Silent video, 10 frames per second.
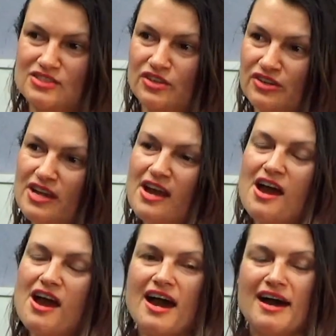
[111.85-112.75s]
So
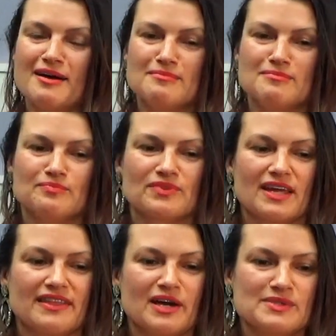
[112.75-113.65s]

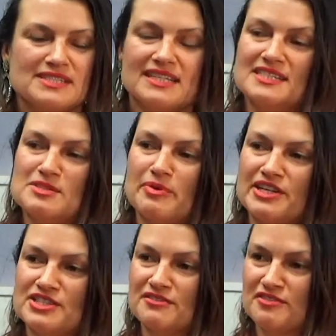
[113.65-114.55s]
that was an
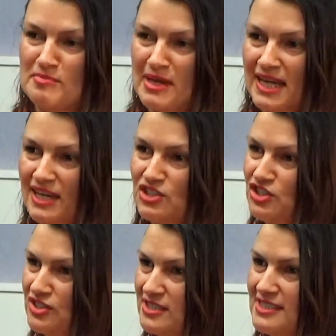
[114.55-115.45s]
inspiration for me, and she
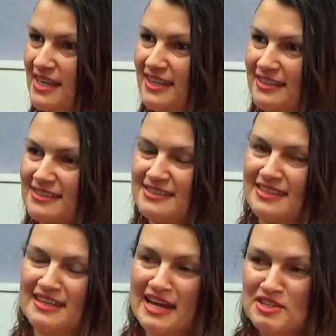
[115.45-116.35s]
used to take us to
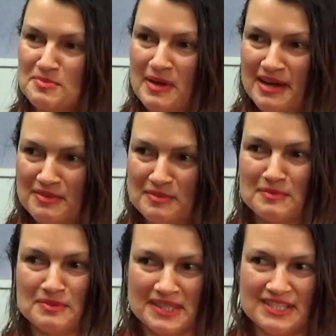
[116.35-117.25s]
the naturopath when
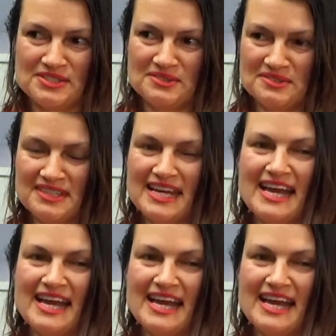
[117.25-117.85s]
we were little.